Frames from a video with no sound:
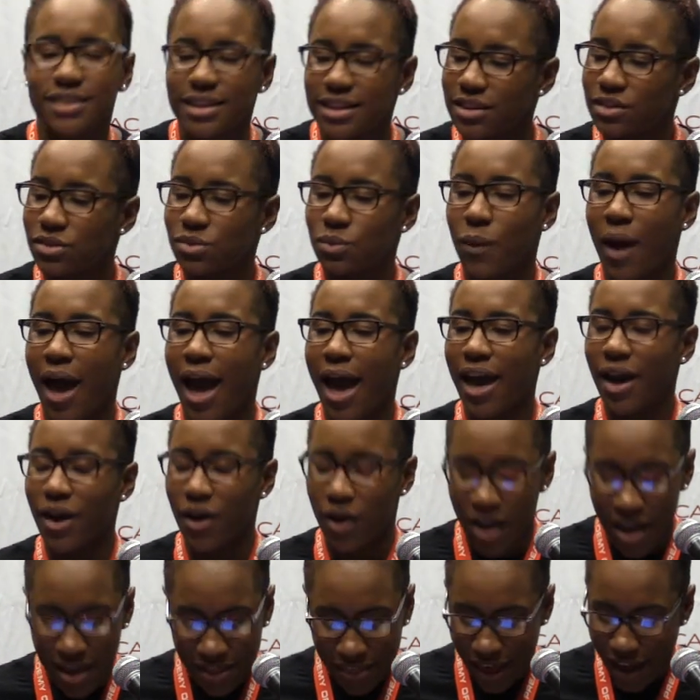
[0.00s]
it is
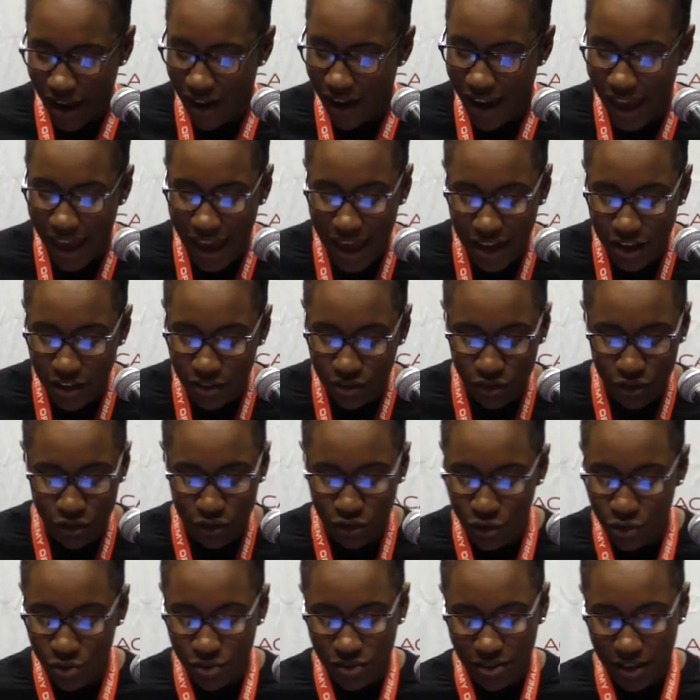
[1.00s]
while they are headed to
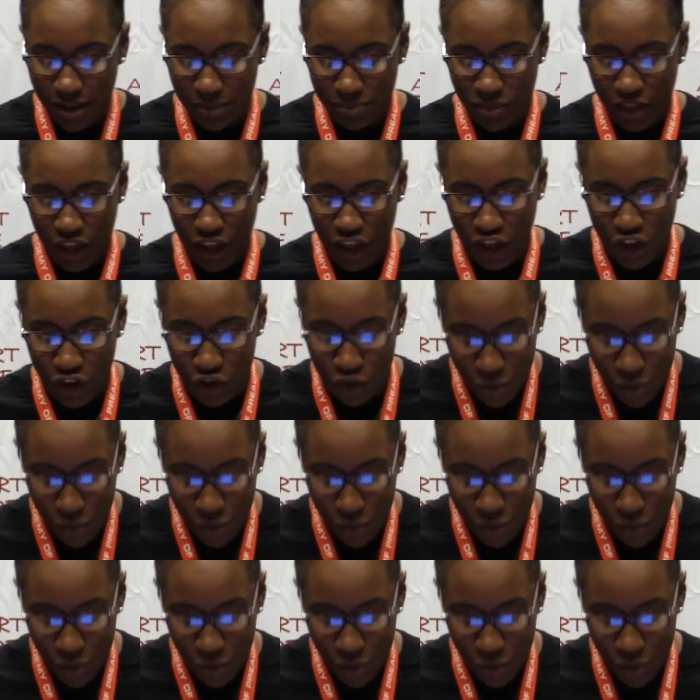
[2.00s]
do something